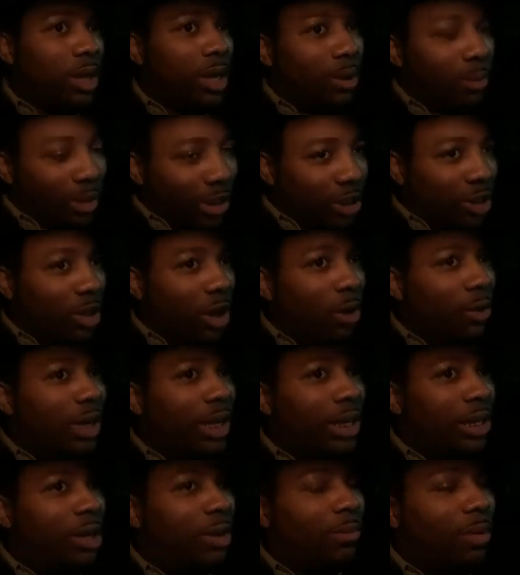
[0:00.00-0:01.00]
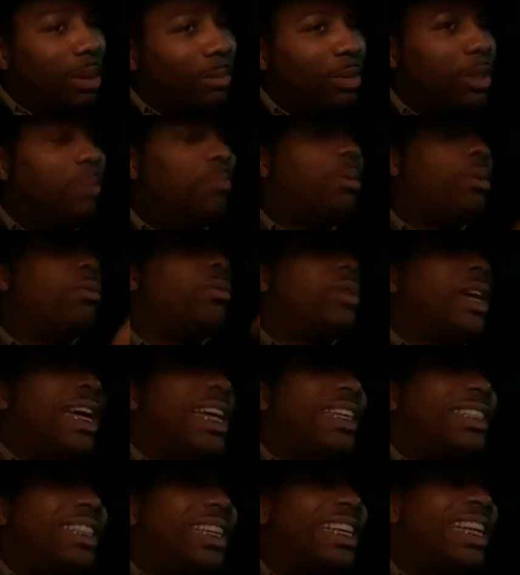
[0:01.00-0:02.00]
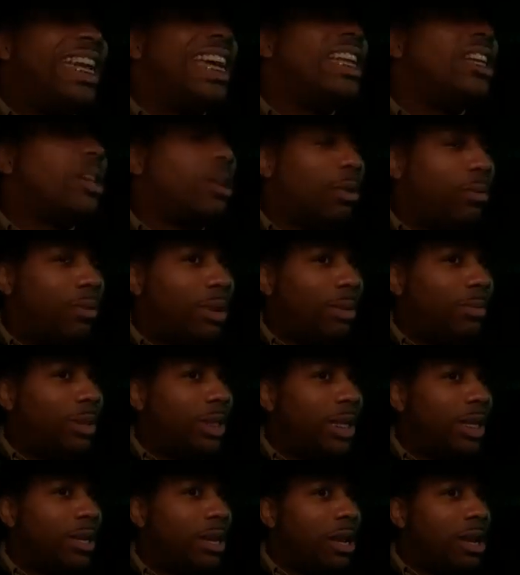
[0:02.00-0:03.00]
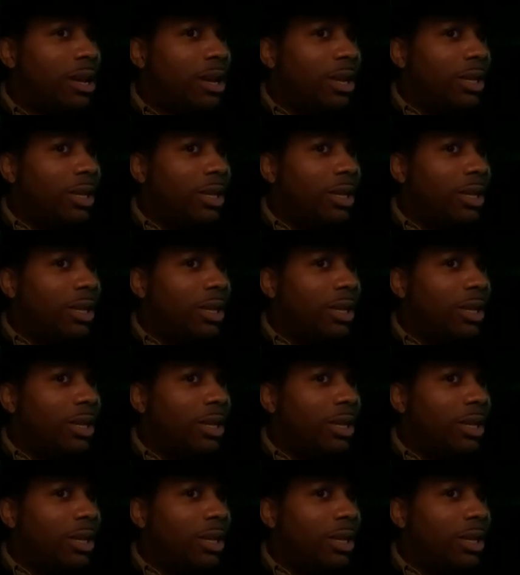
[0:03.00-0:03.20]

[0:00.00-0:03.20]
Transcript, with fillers: It was sown in corruption, but raised in incorruption.